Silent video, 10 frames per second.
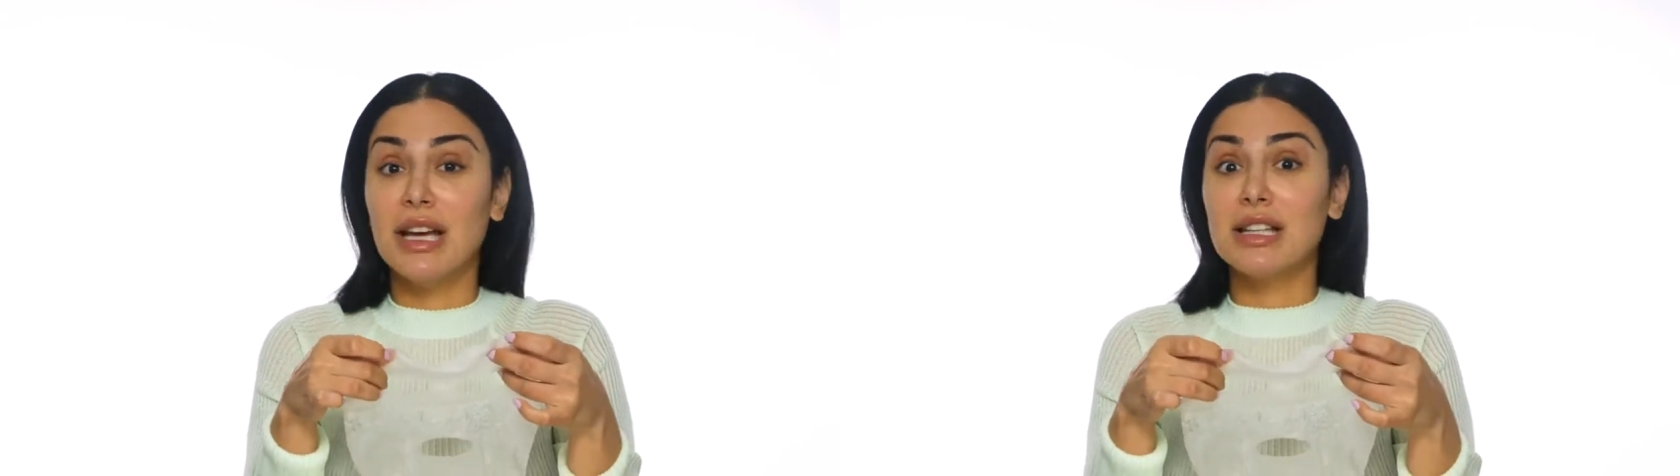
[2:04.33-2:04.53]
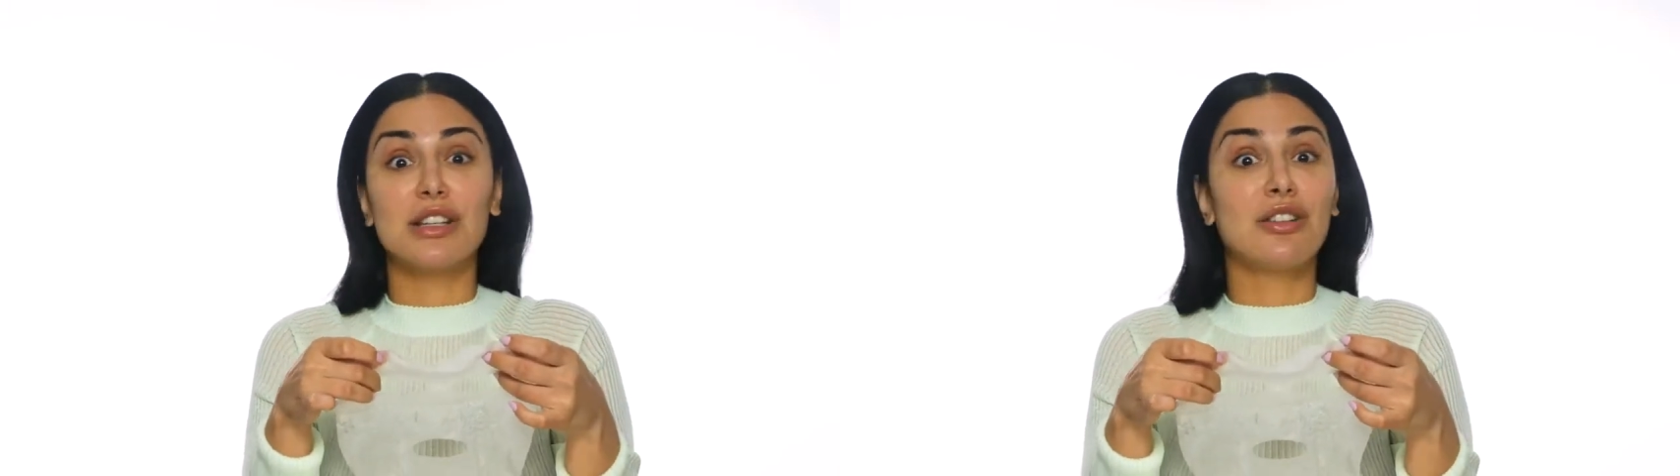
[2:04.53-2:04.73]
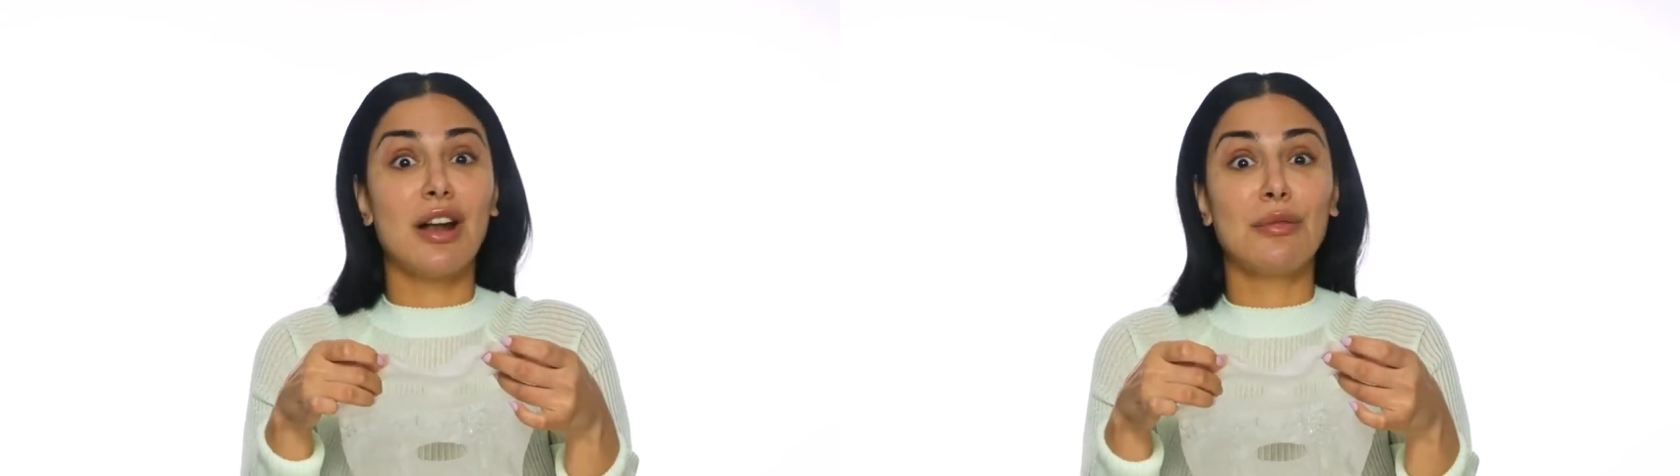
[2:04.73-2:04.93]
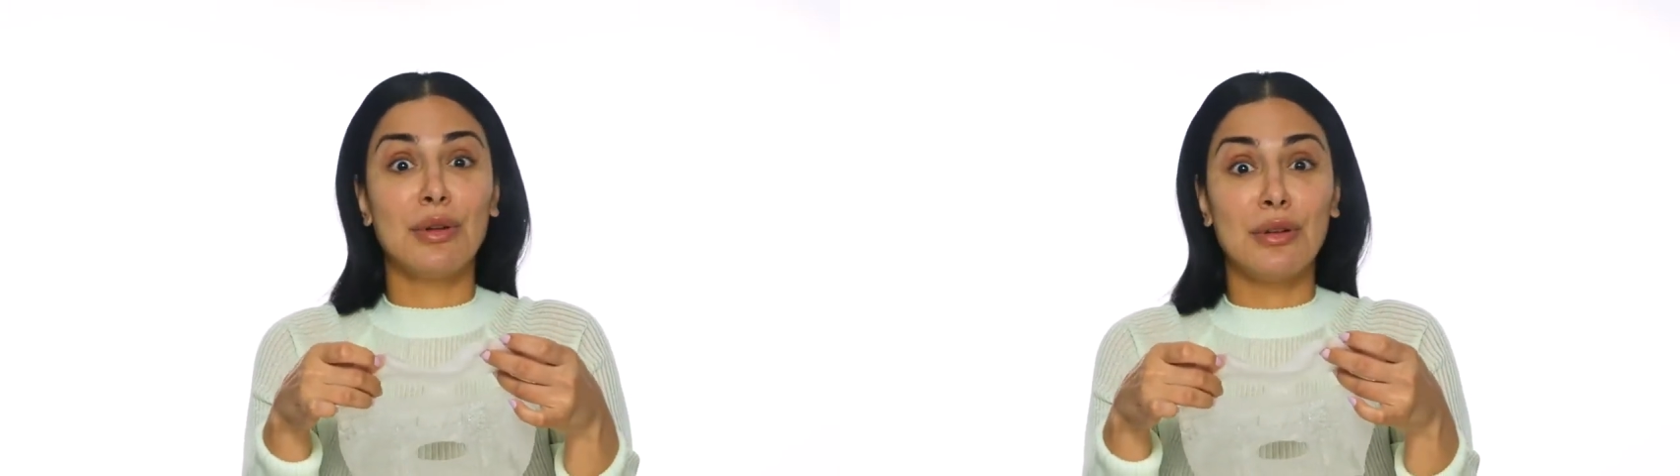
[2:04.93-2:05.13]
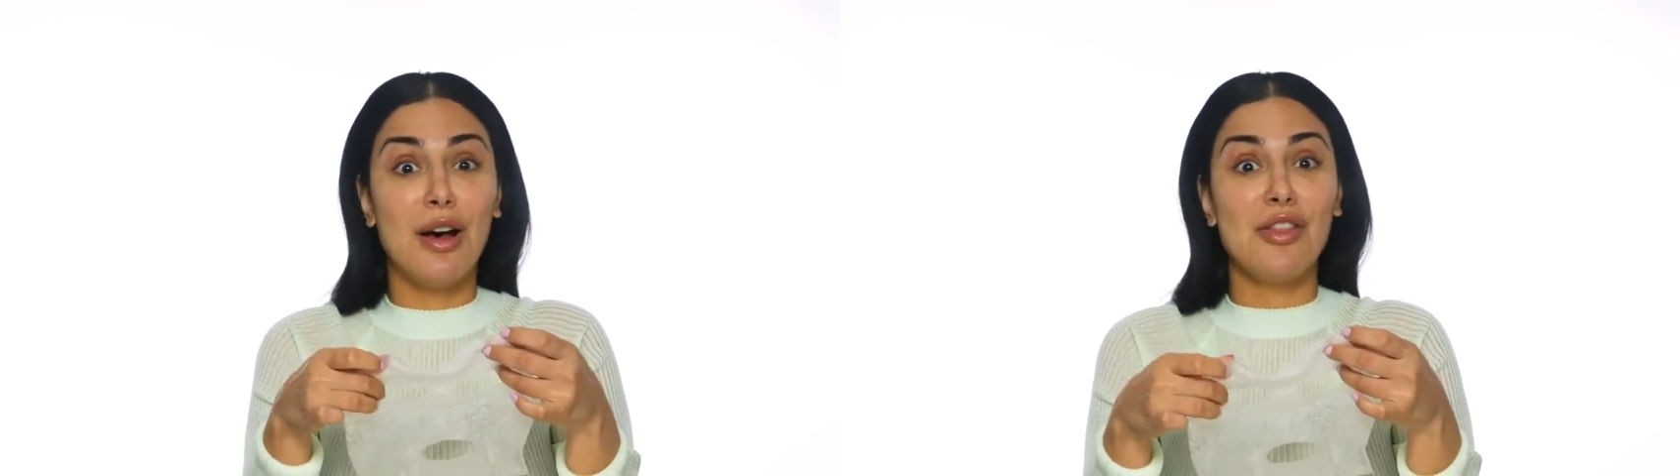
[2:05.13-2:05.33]
It's
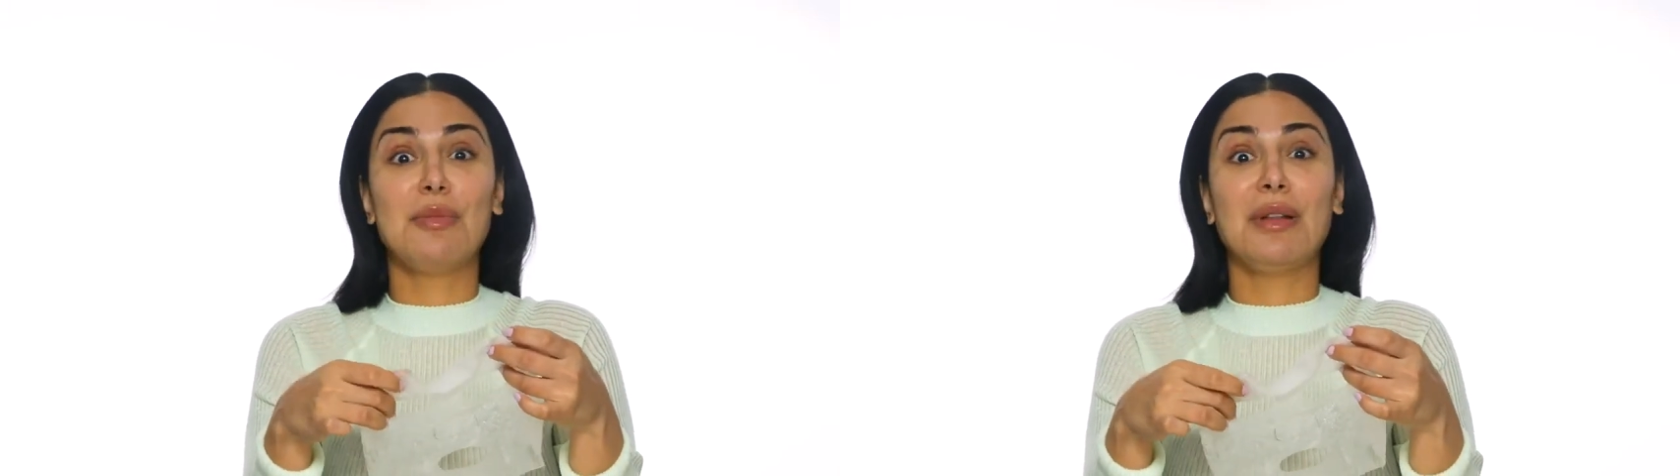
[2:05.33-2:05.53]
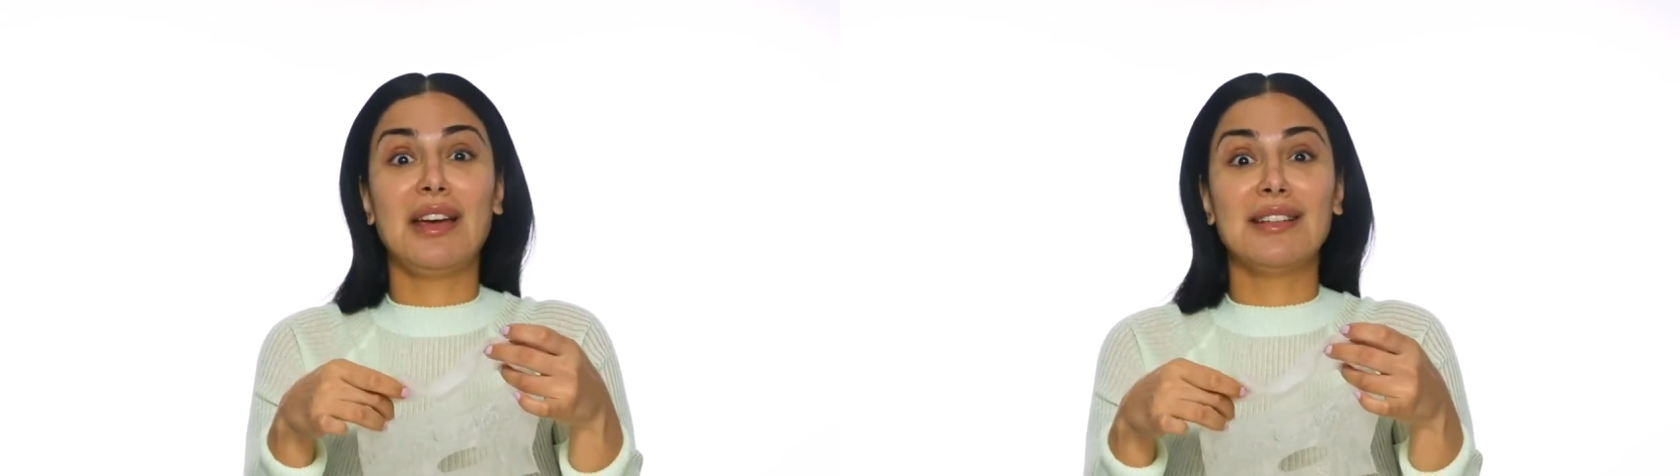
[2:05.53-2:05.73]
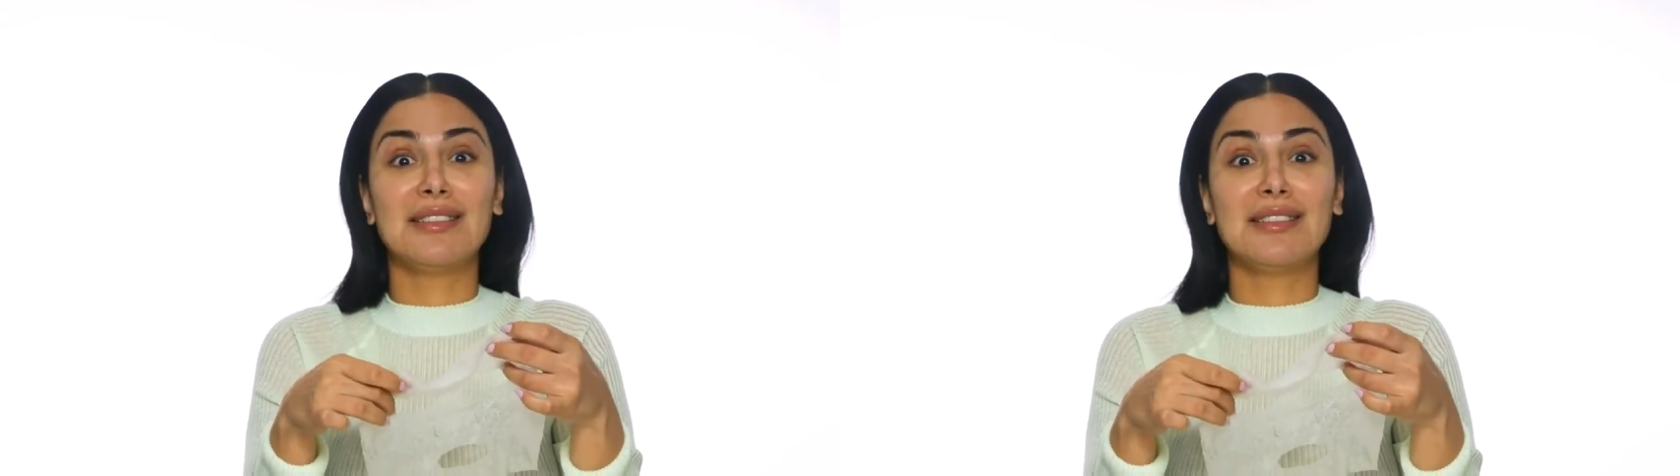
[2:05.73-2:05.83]
incredible on the plane.